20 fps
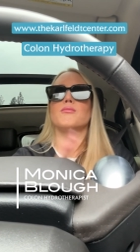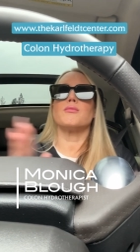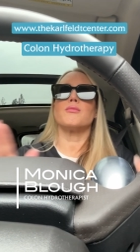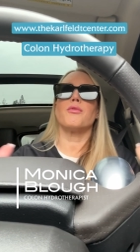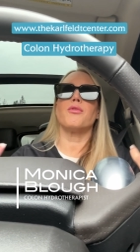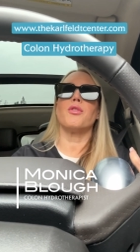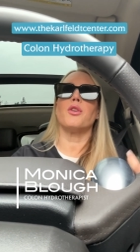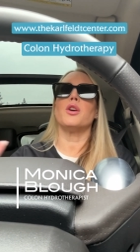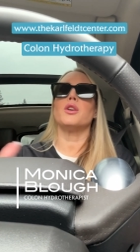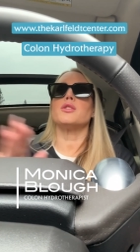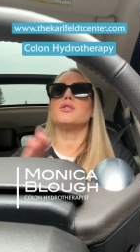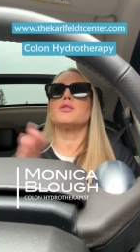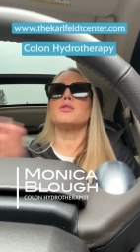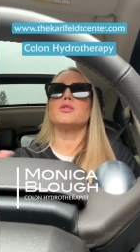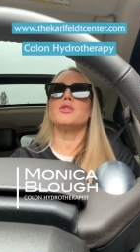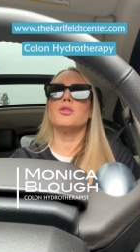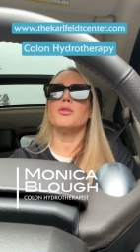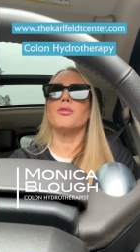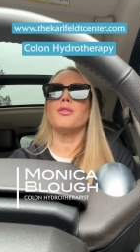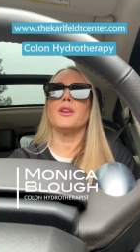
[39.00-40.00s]
foot,
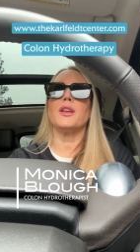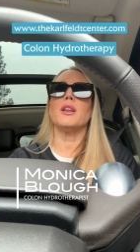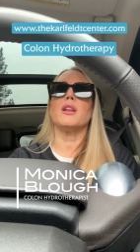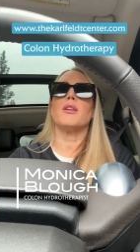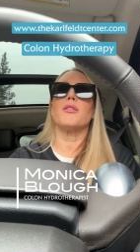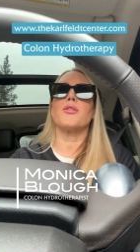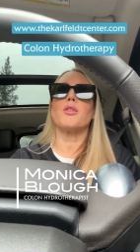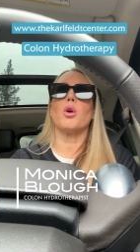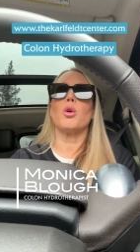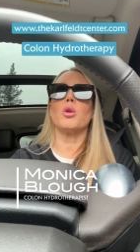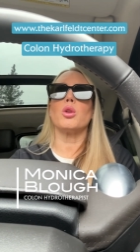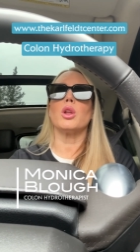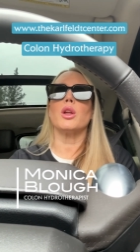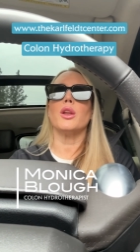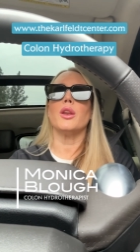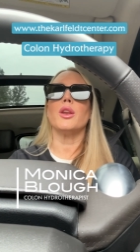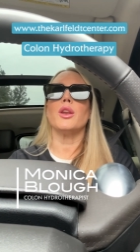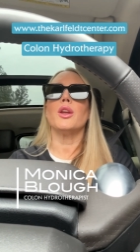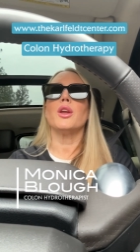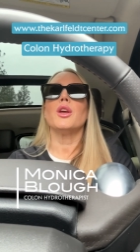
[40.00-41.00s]
two feet of
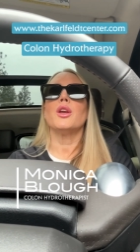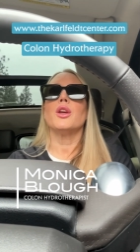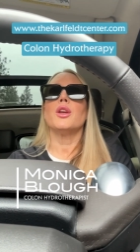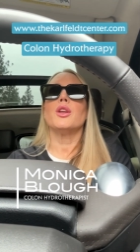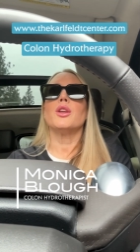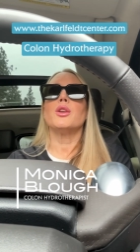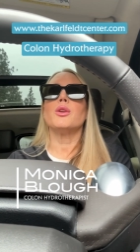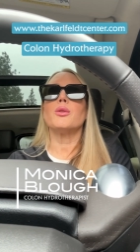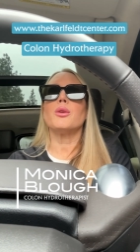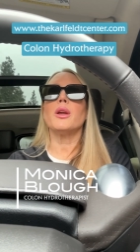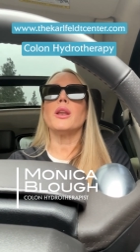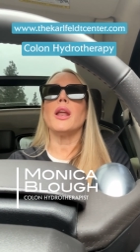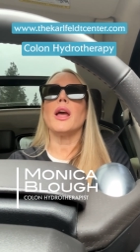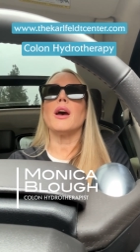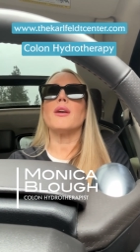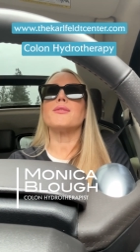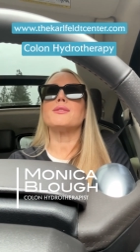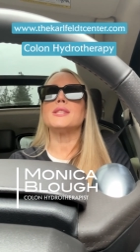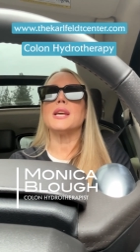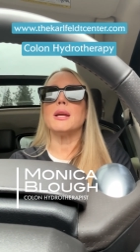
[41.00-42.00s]
colon, you can
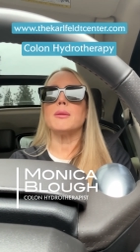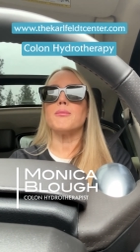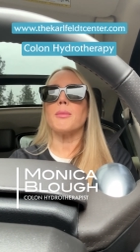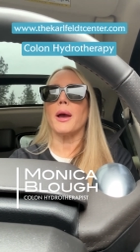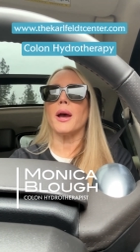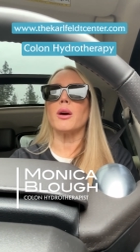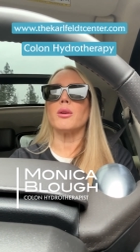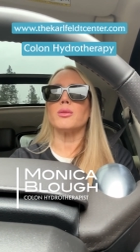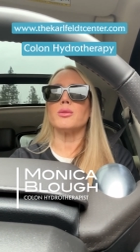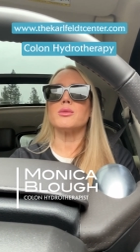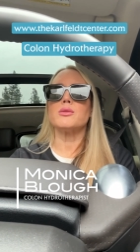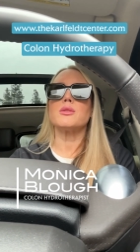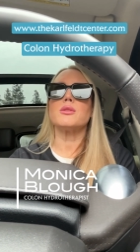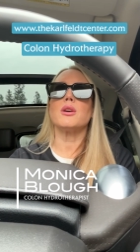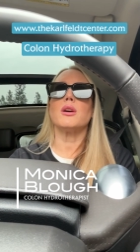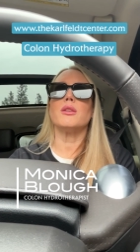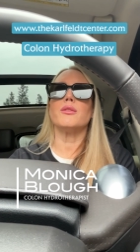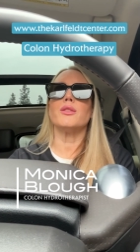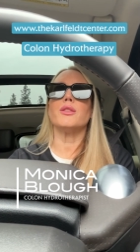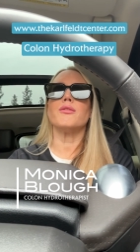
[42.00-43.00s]
have 10 pounds
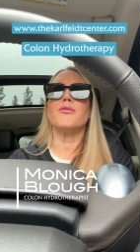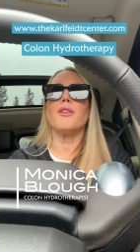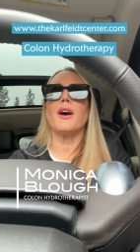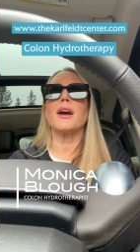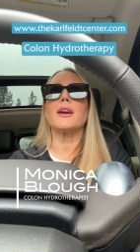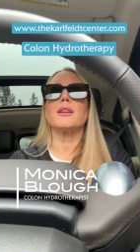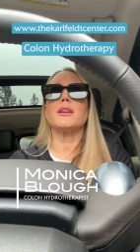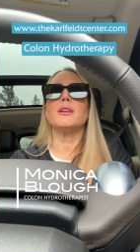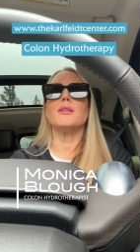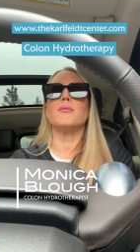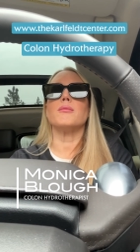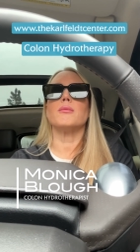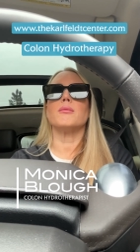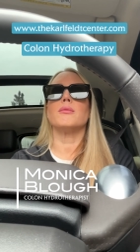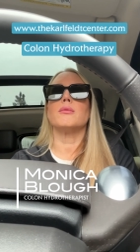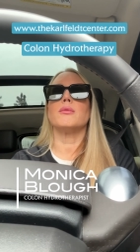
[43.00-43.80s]
of infact, in,